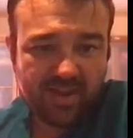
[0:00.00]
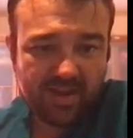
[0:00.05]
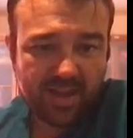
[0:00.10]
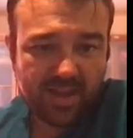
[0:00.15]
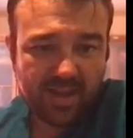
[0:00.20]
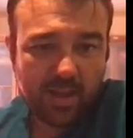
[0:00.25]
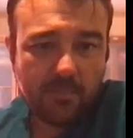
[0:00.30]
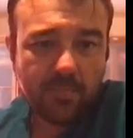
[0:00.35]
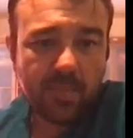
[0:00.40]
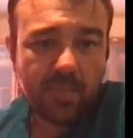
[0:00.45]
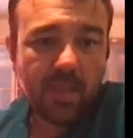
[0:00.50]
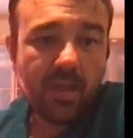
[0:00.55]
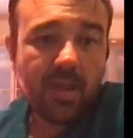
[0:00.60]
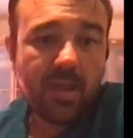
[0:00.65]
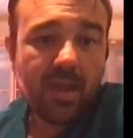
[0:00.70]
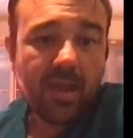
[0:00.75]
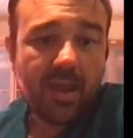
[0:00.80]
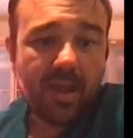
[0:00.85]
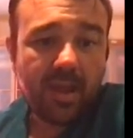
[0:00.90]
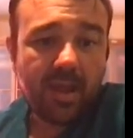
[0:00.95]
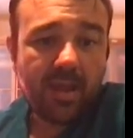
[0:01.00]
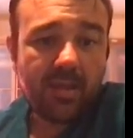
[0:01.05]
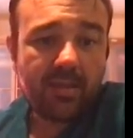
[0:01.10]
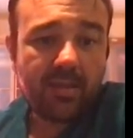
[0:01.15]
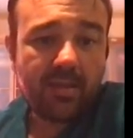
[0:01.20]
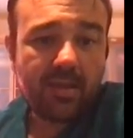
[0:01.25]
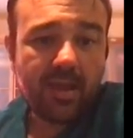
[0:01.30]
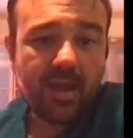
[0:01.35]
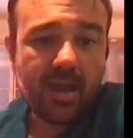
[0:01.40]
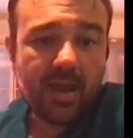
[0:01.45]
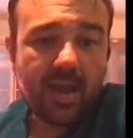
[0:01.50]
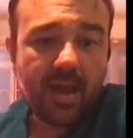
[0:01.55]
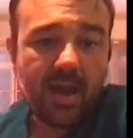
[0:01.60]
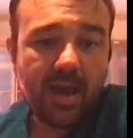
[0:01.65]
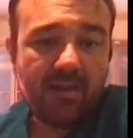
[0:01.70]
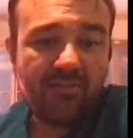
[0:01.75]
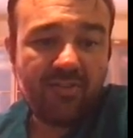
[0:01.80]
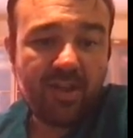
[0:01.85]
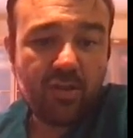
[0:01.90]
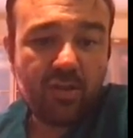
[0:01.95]
area and
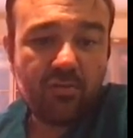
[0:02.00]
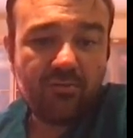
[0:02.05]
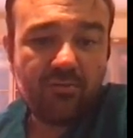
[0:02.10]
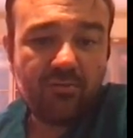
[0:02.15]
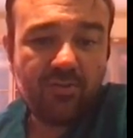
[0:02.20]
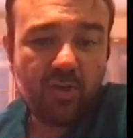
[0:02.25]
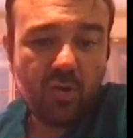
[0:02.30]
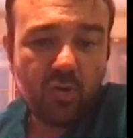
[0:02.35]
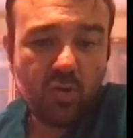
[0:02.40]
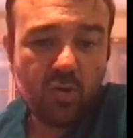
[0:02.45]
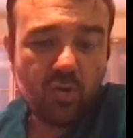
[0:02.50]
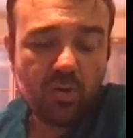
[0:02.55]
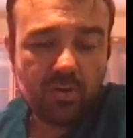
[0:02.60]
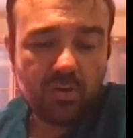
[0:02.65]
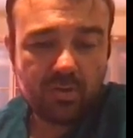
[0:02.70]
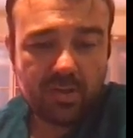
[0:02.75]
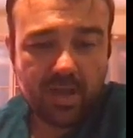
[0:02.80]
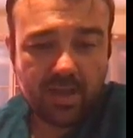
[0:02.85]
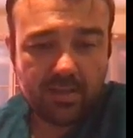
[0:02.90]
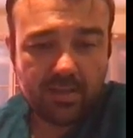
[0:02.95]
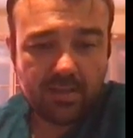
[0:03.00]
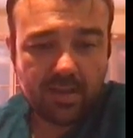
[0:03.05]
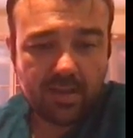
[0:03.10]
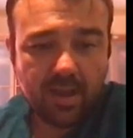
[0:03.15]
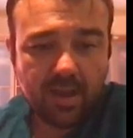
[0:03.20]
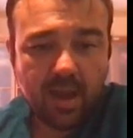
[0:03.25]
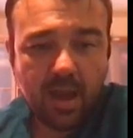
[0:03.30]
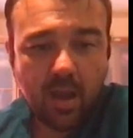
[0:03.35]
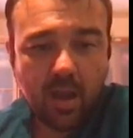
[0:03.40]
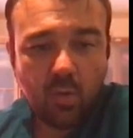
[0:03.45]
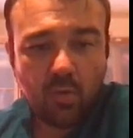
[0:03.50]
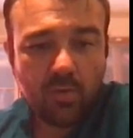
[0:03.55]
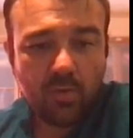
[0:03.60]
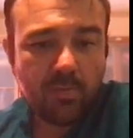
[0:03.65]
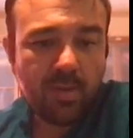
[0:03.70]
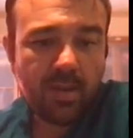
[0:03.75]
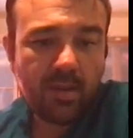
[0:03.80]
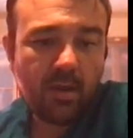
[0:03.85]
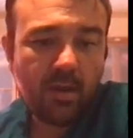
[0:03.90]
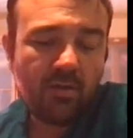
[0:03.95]
a field of view that will
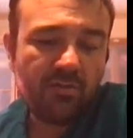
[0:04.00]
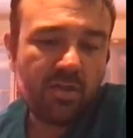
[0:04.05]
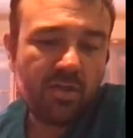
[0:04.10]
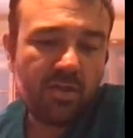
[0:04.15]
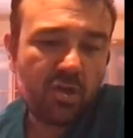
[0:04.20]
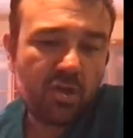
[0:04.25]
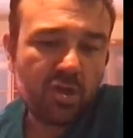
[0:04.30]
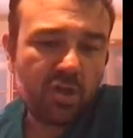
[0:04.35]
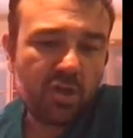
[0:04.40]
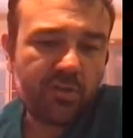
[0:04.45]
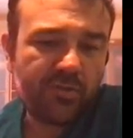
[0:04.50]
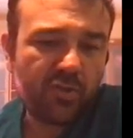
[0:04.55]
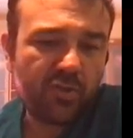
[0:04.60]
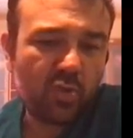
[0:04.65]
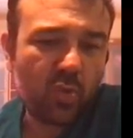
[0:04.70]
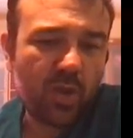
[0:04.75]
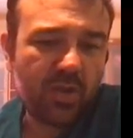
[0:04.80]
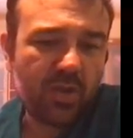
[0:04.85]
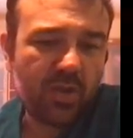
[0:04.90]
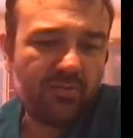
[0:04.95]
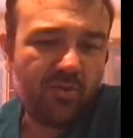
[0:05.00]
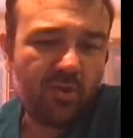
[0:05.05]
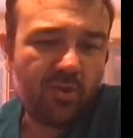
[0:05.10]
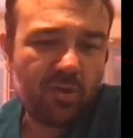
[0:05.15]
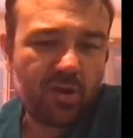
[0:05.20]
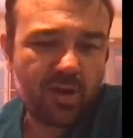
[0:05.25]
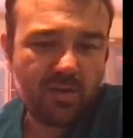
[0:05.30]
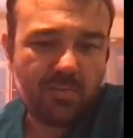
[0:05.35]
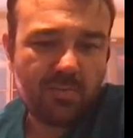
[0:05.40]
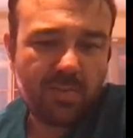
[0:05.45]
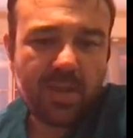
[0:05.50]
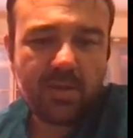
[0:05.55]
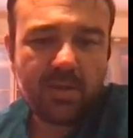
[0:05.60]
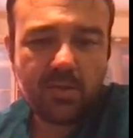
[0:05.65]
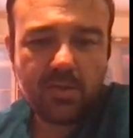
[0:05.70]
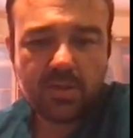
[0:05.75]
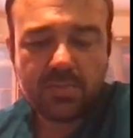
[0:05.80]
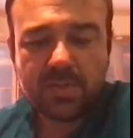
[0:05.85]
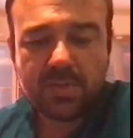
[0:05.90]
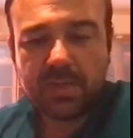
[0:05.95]
be of the order of 24 arc
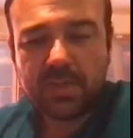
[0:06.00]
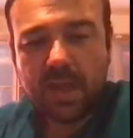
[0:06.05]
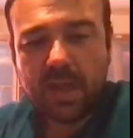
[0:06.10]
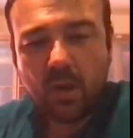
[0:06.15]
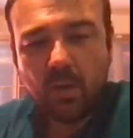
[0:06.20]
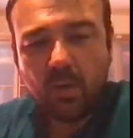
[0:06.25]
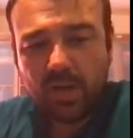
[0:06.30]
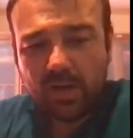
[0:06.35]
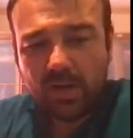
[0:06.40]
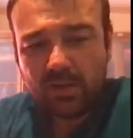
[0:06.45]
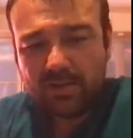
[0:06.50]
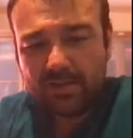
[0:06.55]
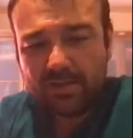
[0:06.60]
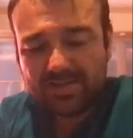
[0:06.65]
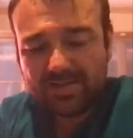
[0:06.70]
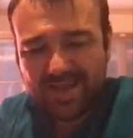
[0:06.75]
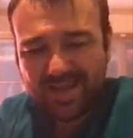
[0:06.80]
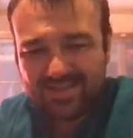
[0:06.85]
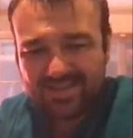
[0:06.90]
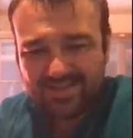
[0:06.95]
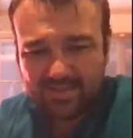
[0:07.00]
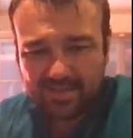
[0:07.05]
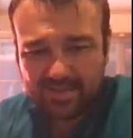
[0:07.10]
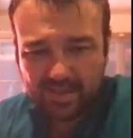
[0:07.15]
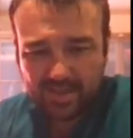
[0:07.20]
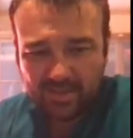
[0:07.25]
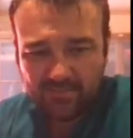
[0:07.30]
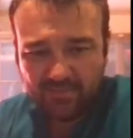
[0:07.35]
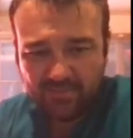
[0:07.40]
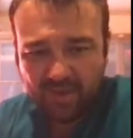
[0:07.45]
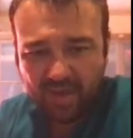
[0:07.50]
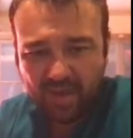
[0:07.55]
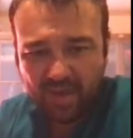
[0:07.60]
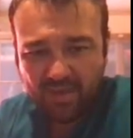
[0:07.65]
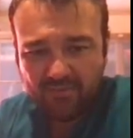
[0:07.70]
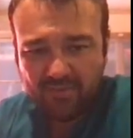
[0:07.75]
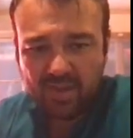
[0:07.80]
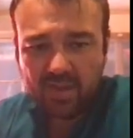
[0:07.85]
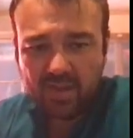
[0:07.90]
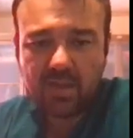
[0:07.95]
minutes, but now we are discussing if
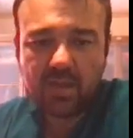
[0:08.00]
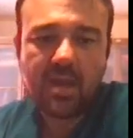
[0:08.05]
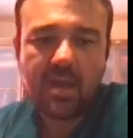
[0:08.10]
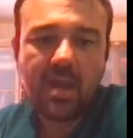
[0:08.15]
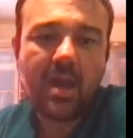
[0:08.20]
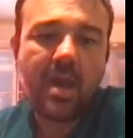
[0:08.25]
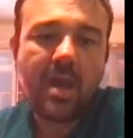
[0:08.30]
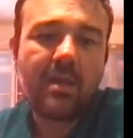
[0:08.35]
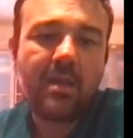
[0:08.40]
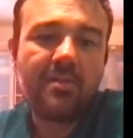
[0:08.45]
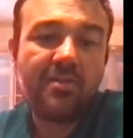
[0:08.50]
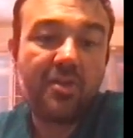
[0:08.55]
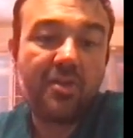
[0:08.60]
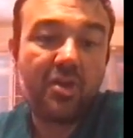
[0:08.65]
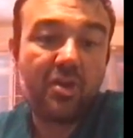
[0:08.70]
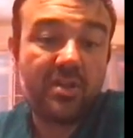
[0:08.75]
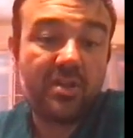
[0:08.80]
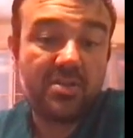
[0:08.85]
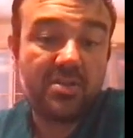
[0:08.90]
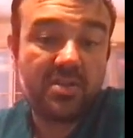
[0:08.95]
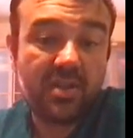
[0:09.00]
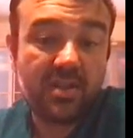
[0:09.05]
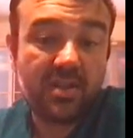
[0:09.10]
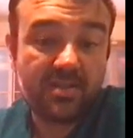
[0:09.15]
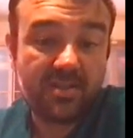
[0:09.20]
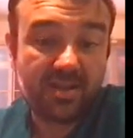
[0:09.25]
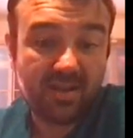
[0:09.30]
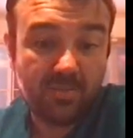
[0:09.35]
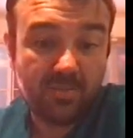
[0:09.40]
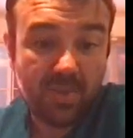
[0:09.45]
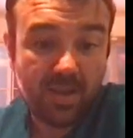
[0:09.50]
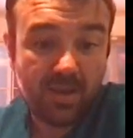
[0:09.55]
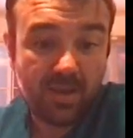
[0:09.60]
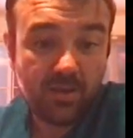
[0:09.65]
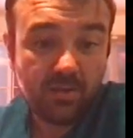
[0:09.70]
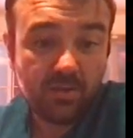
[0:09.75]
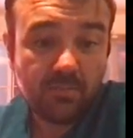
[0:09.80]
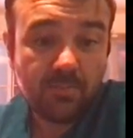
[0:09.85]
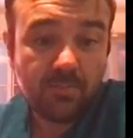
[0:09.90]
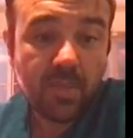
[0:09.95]
having 36 arc
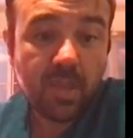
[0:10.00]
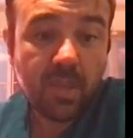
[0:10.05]
minutes.